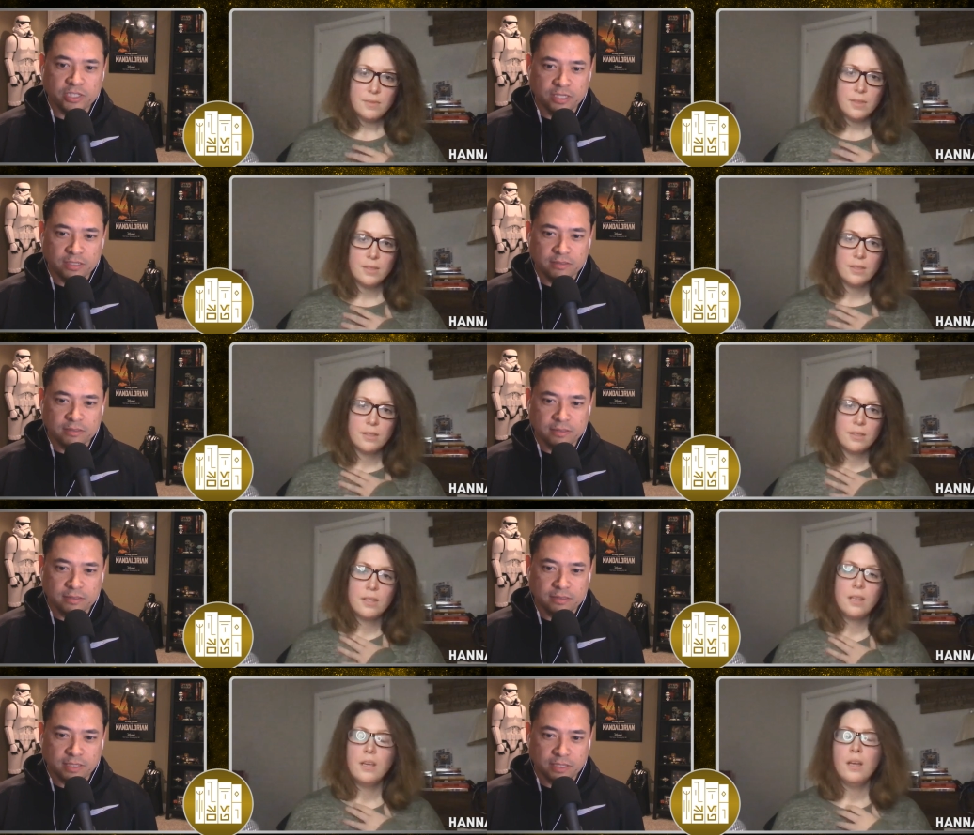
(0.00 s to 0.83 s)
Speaker 1: Jyn?
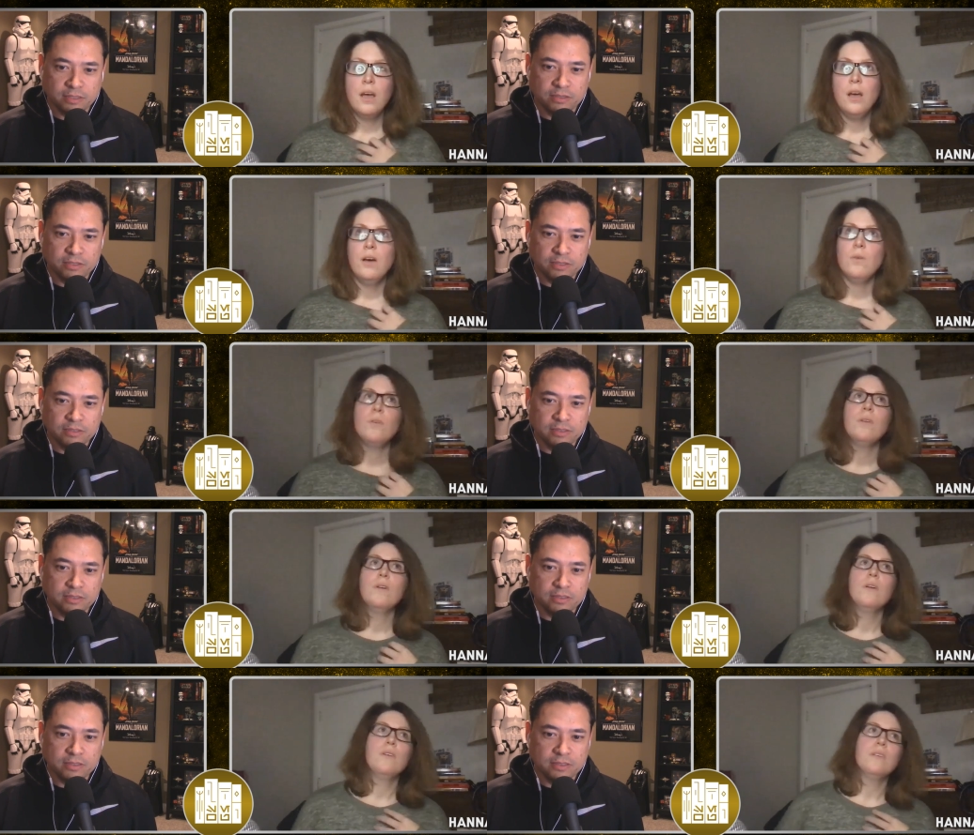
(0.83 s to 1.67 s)
Like,
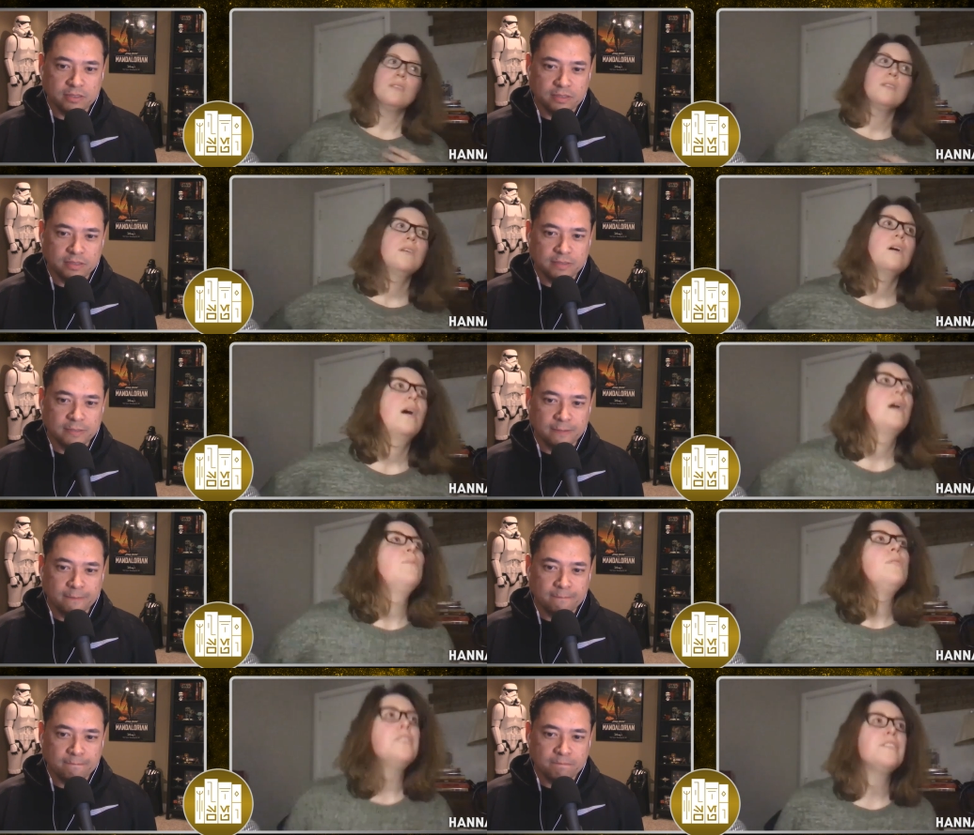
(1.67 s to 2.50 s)
Speaker 2: I
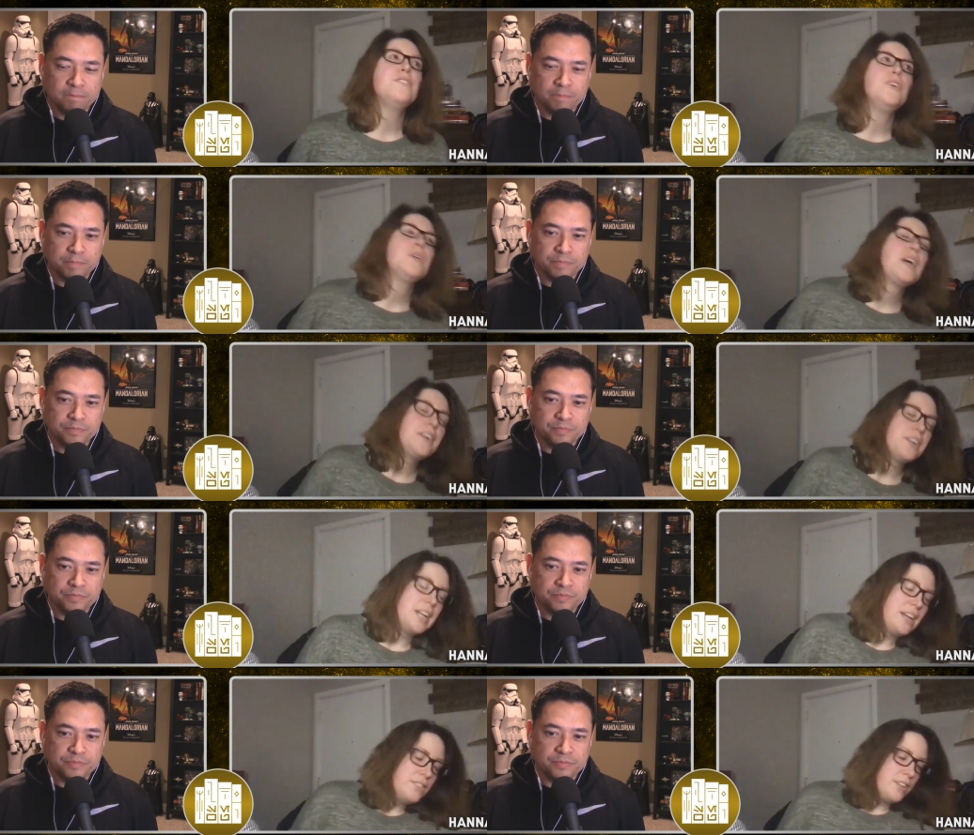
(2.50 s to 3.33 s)
wonder if you and I are going
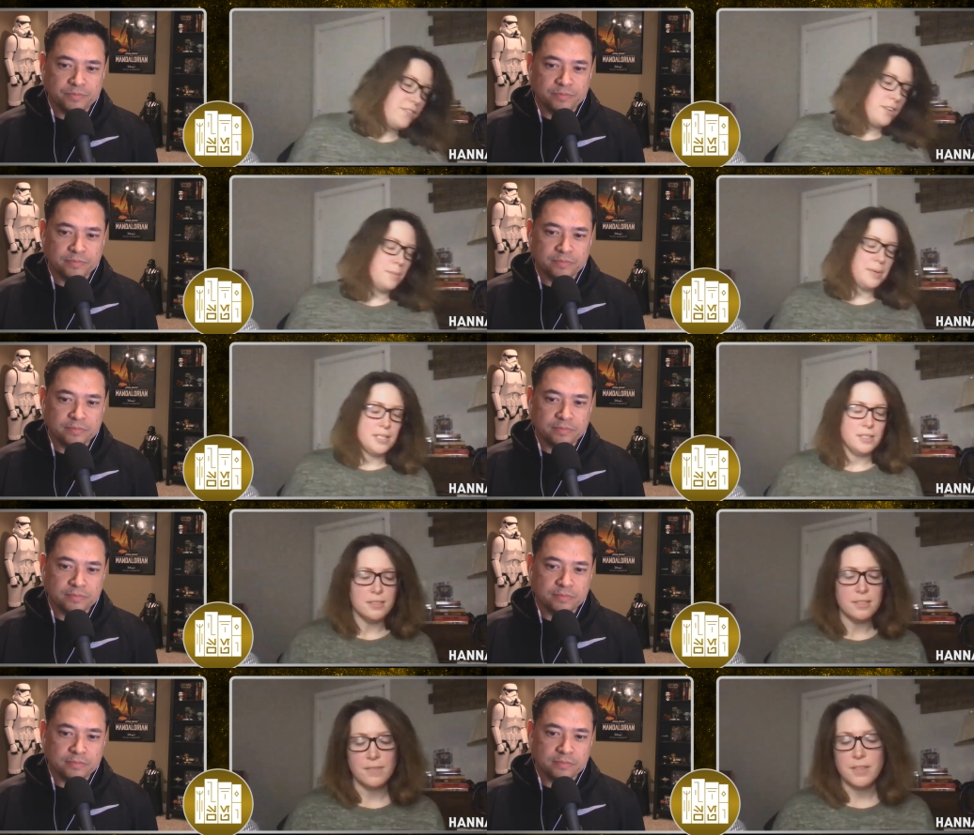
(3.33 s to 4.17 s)
to have different
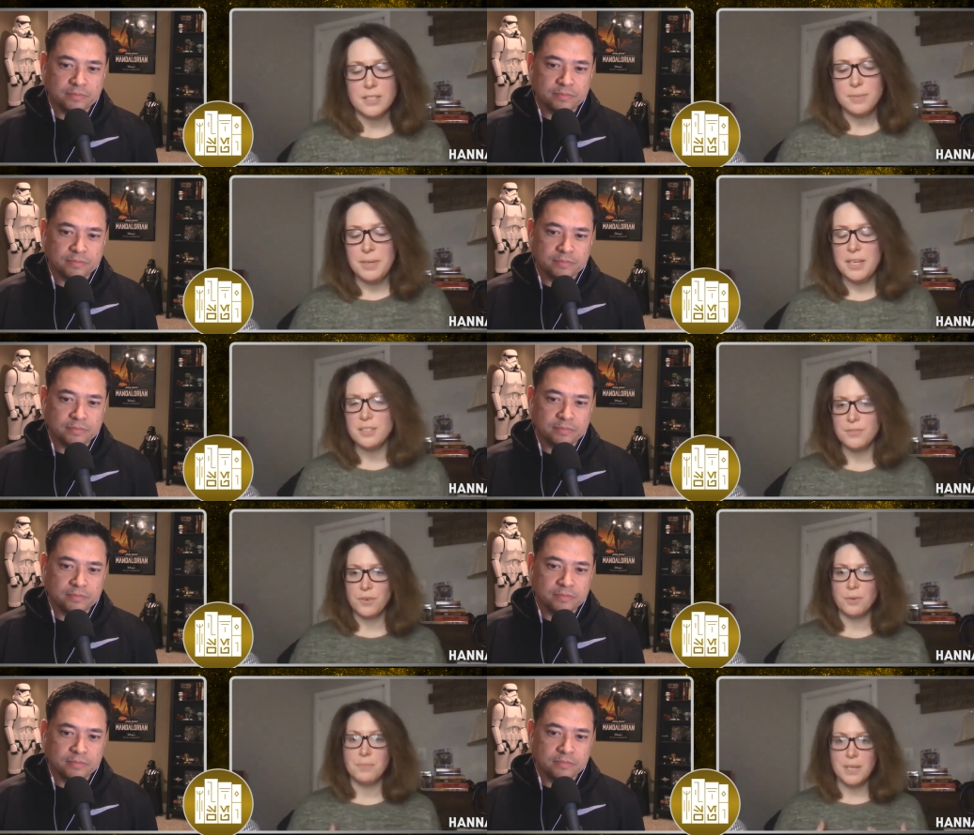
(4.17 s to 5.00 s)
opinions of this, because
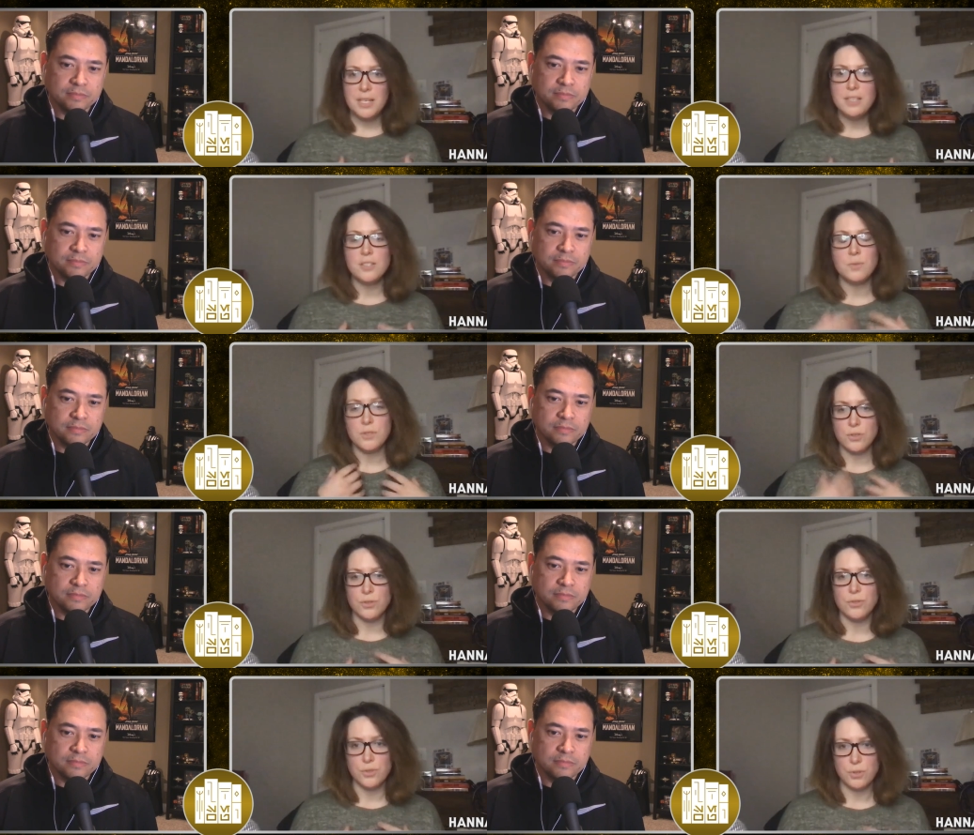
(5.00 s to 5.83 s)
for me, this was
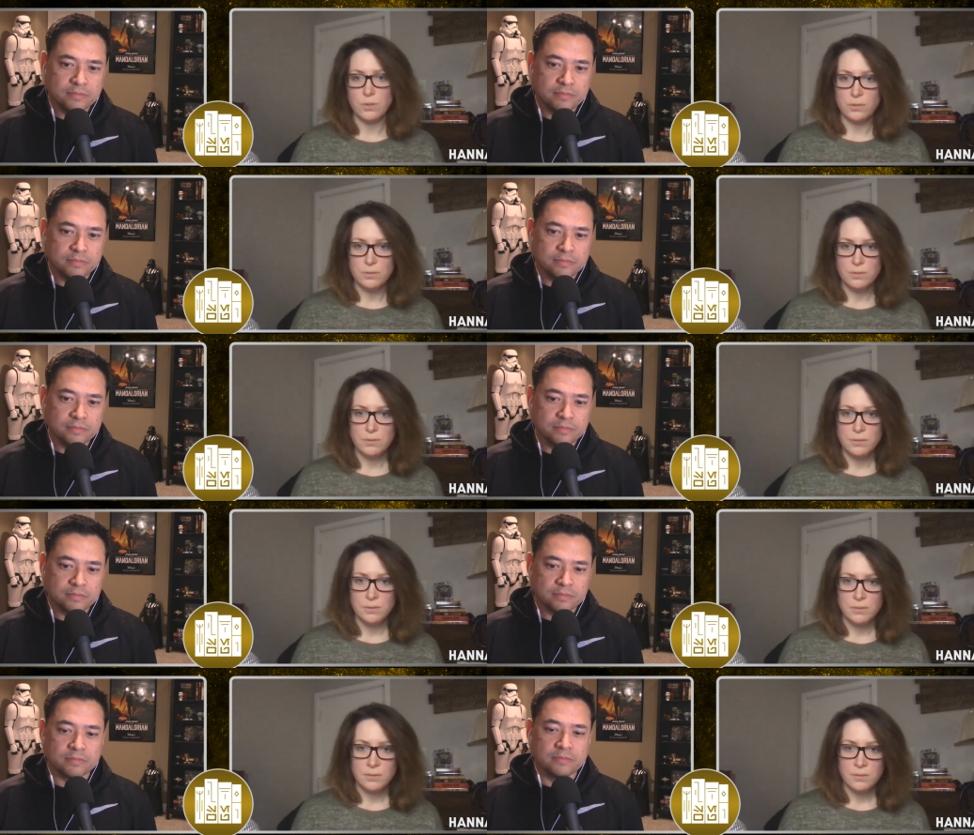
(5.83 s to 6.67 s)
crucial.
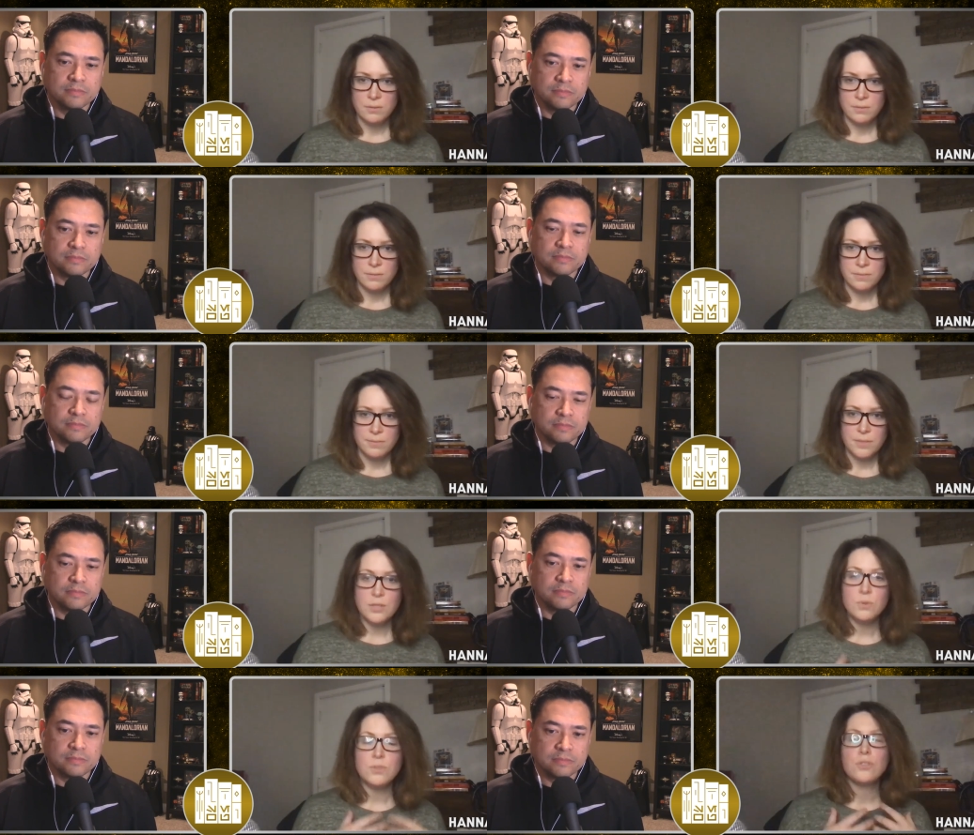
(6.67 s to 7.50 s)
Speaker 1: Mm-hmm.
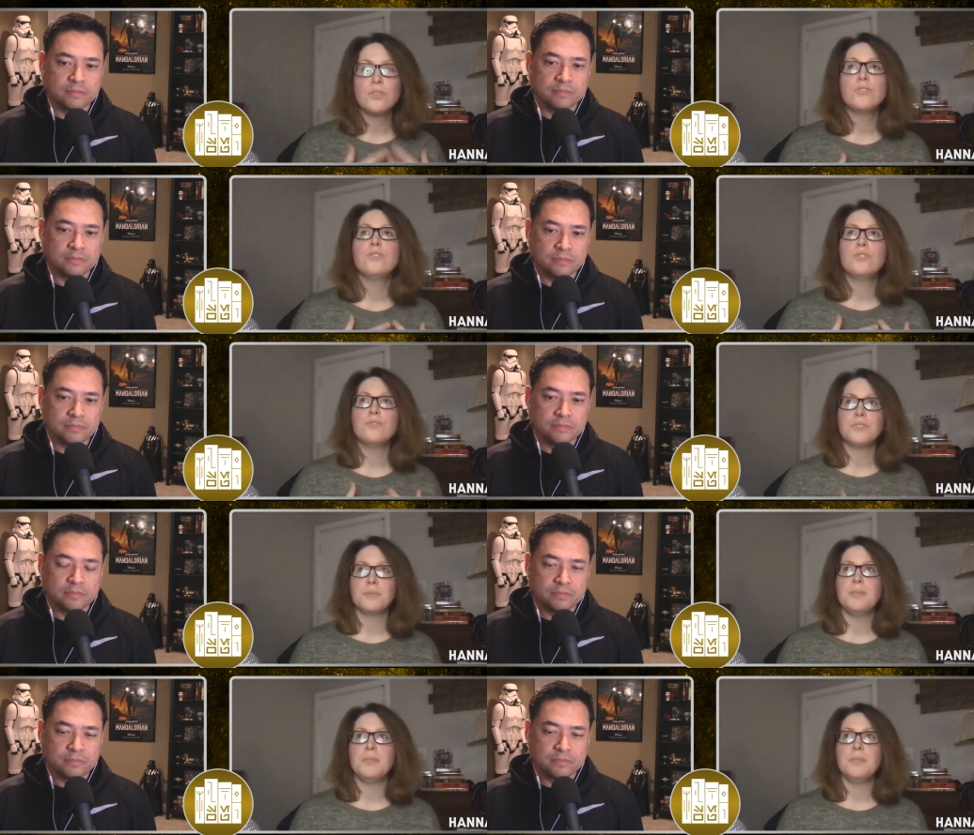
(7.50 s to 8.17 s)
Speaker 2: This was crucial for